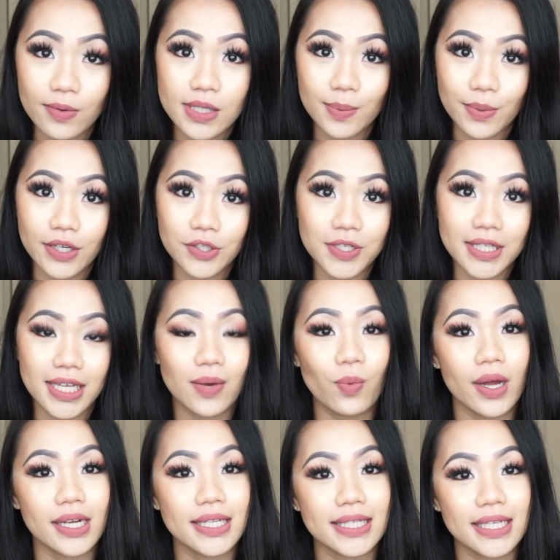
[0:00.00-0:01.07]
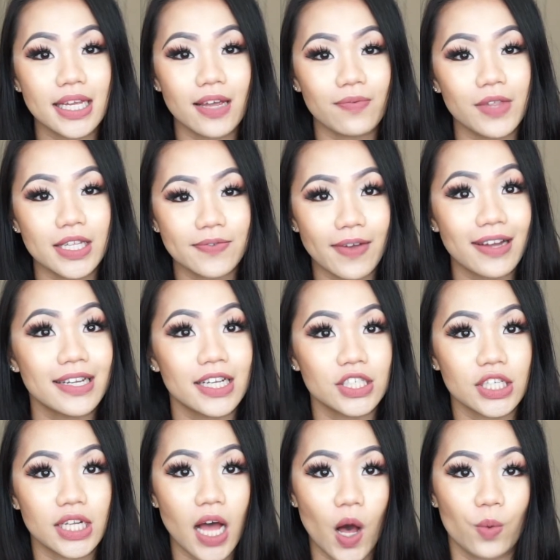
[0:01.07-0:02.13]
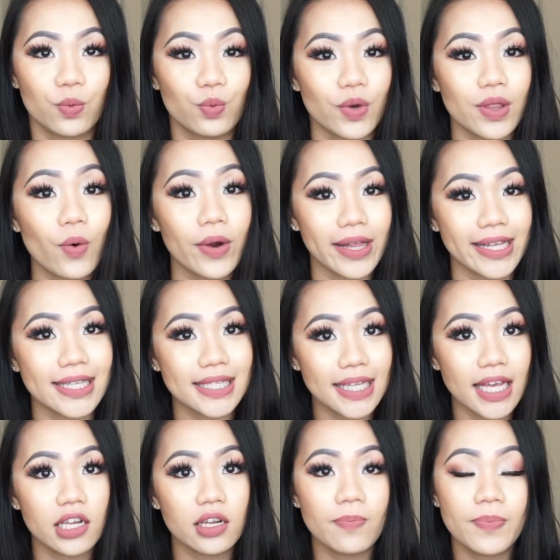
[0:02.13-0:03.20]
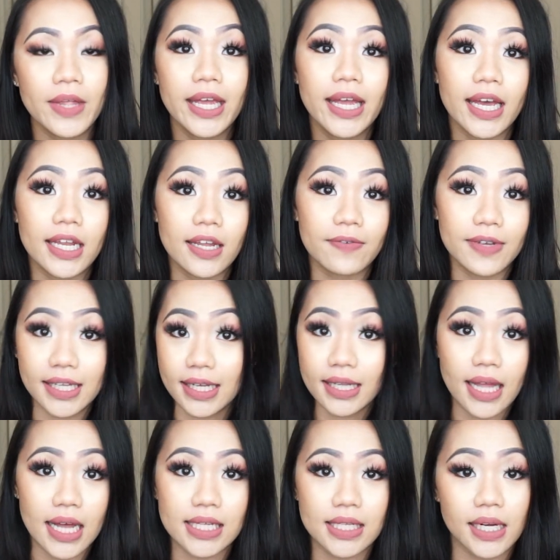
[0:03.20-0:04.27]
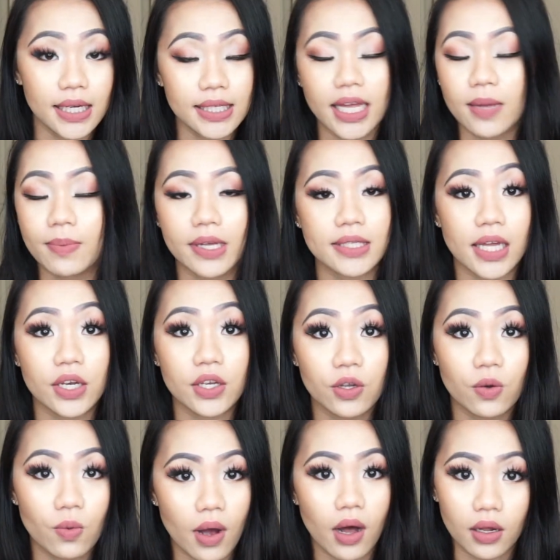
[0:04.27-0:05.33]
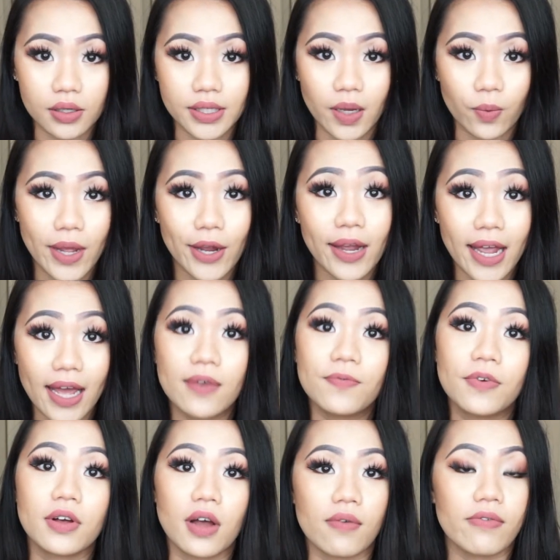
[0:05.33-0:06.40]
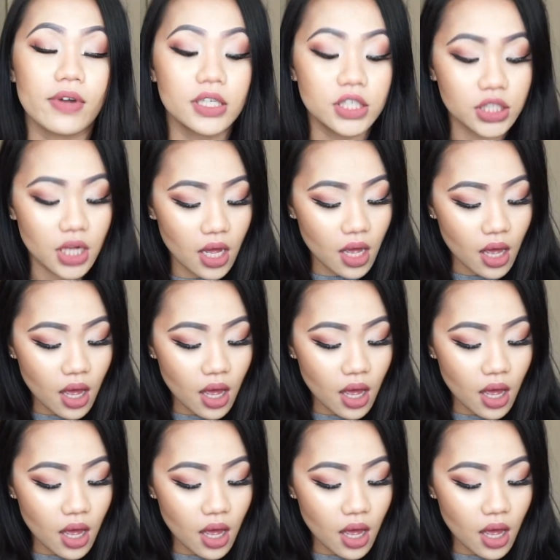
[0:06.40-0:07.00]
super interested and wanted to see if this foundation helped with oily skin, and if it did last all day, because I do want all day wear and full coverage.